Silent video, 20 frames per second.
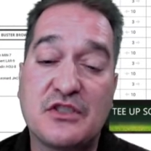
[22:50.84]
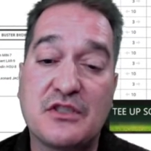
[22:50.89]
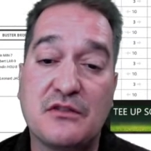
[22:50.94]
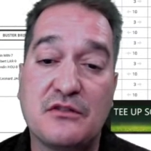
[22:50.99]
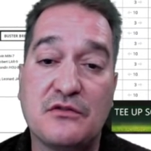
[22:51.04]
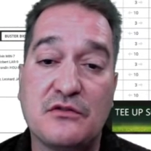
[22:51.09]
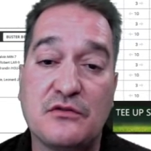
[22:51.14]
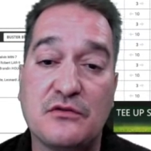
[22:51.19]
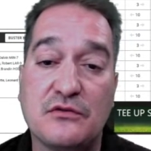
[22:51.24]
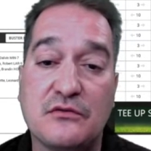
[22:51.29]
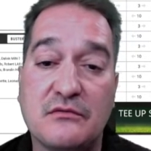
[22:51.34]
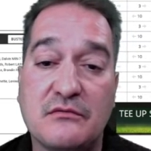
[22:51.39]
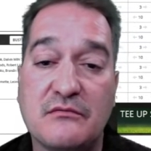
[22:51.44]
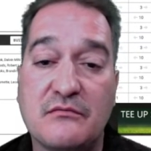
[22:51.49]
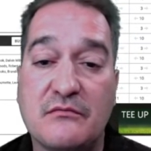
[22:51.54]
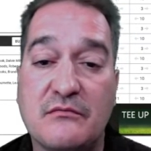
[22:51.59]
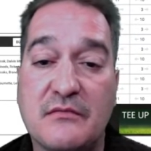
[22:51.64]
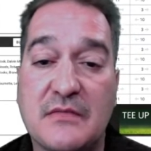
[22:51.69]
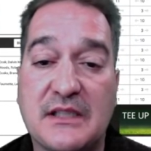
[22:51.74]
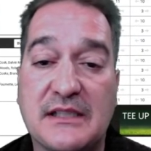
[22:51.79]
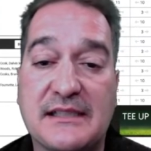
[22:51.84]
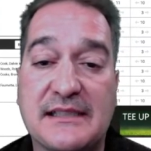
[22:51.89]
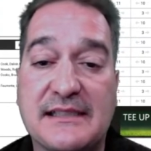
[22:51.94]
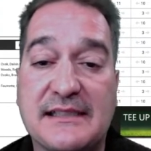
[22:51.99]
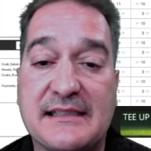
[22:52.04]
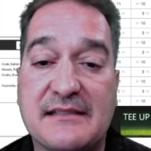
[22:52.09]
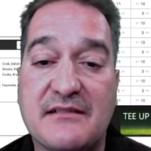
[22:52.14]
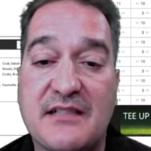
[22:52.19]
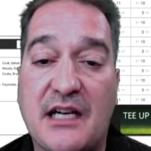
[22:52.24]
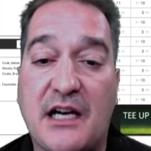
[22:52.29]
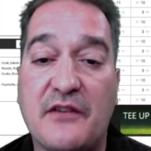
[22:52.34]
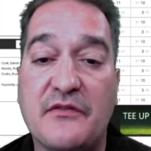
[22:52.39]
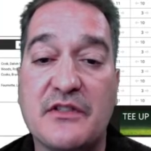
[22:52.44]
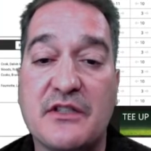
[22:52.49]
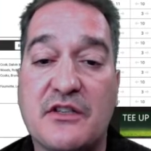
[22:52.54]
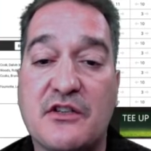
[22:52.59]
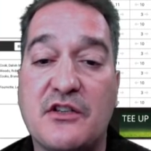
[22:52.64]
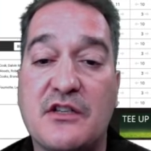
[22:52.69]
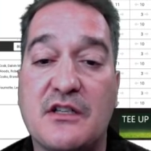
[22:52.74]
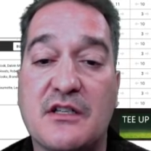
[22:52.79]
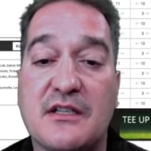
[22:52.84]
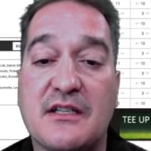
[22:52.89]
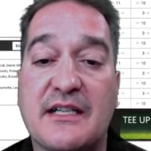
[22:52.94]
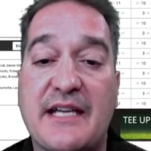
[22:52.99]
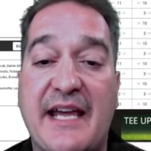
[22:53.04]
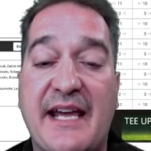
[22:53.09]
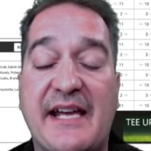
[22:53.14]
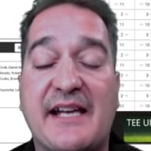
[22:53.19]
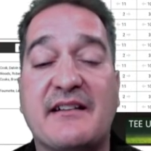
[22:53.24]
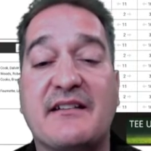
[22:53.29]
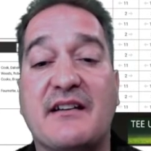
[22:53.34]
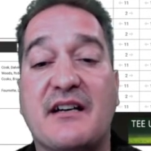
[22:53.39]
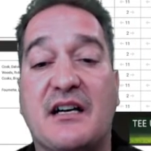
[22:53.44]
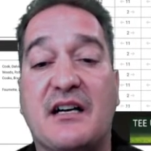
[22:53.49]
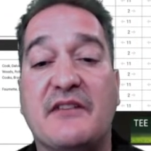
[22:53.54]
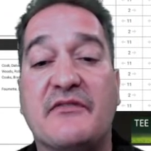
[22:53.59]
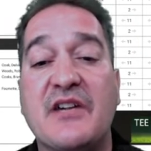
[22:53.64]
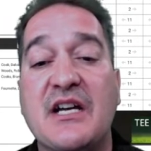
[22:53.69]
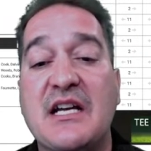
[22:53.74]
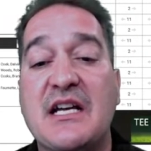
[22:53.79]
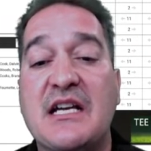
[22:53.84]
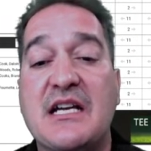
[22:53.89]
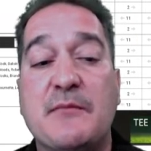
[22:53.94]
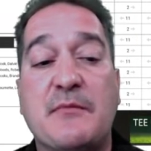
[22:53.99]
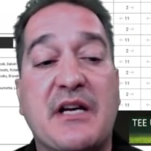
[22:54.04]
to Dalvin Cook handcuff,